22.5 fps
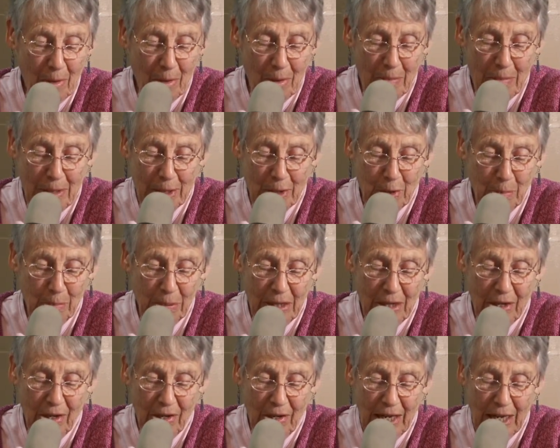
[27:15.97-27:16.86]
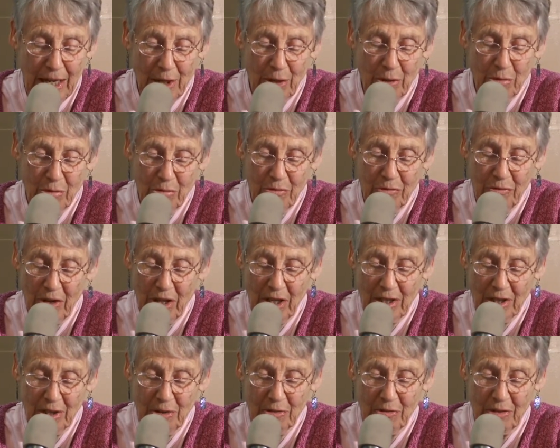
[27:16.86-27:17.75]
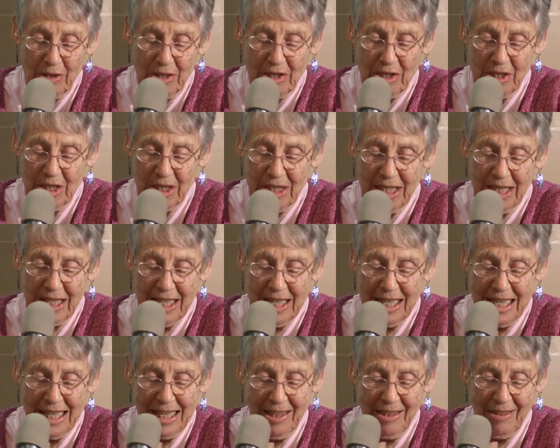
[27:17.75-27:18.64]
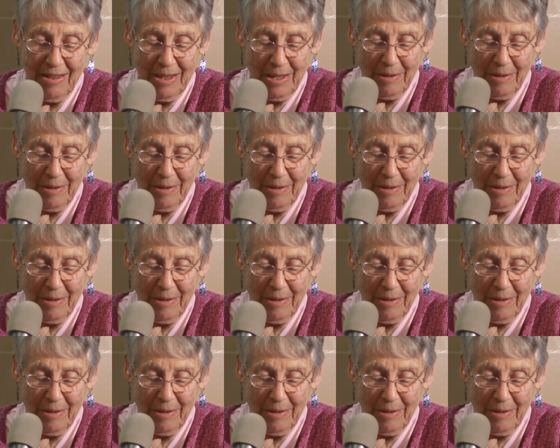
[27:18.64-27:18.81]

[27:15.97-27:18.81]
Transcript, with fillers: our best player, had two false front teeth